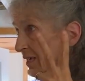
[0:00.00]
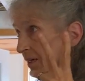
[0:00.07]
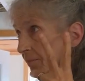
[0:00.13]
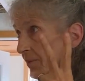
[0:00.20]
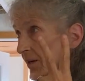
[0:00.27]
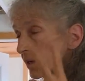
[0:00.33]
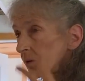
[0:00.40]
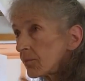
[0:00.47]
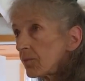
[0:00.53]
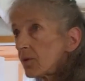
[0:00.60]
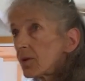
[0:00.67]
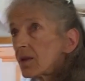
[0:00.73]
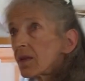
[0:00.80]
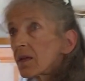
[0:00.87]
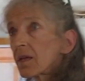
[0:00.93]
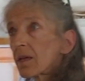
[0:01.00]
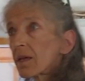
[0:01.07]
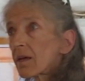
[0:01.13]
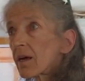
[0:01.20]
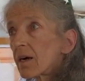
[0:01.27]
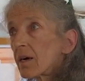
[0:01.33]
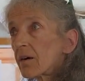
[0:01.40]
about music
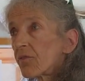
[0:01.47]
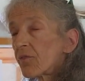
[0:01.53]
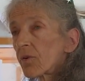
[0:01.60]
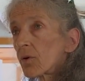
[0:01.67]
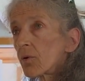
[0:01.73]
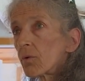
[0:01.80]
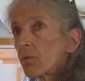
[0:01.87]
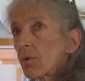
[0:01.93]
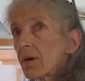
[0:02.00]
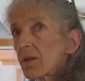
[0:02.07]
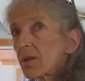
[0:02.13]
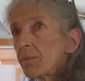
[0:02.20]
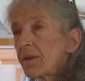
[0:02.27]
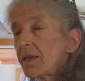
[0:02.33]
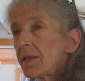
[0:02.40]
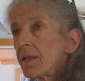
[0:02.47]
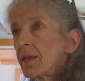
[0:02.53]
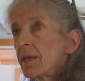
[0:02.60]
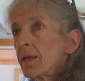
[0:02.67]
have always been